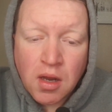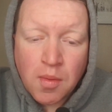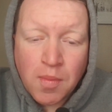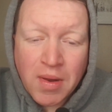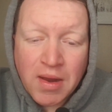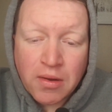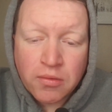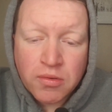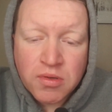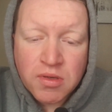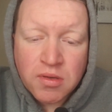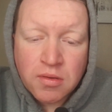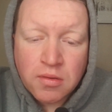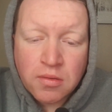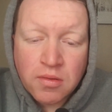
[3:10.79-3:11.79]
about
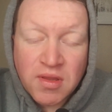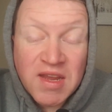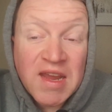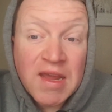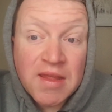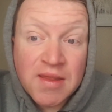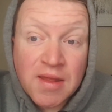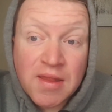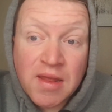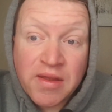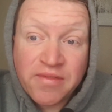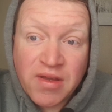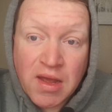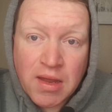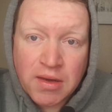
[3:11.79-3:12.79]
the year that
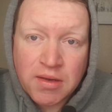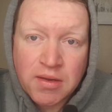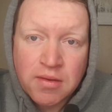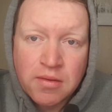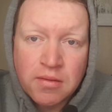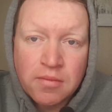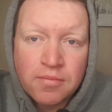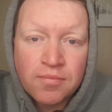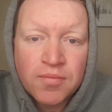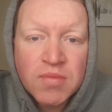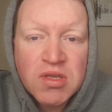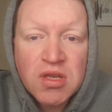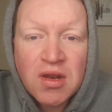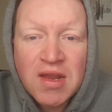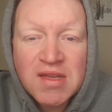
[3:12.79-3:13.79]
they've had.
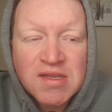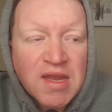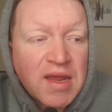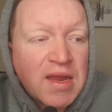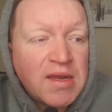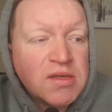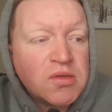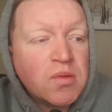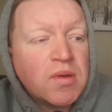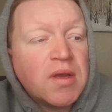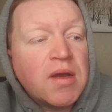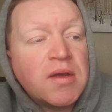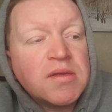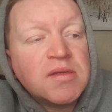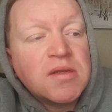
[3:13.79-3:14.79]
So let's get into it,
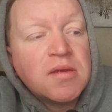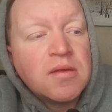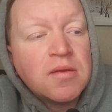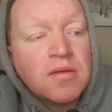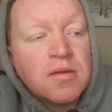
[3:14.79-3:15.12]
guys.